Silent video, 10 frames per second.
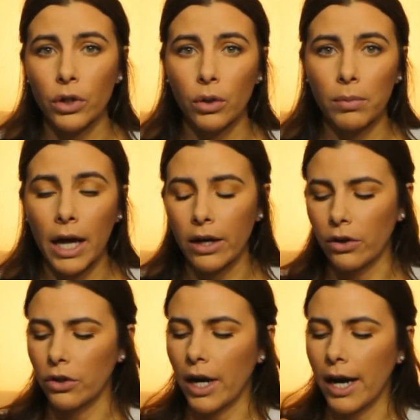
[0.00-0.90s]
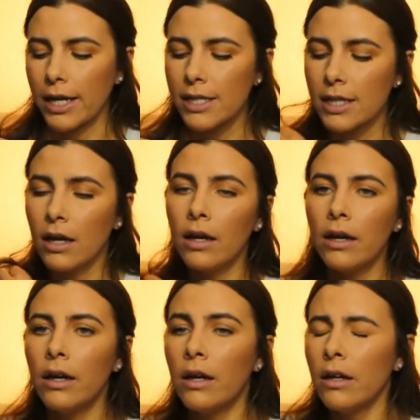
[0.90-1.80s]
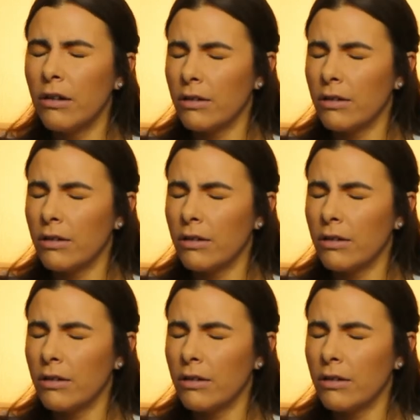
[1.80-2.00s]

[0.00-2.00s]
payoff when you apply it on your eyes.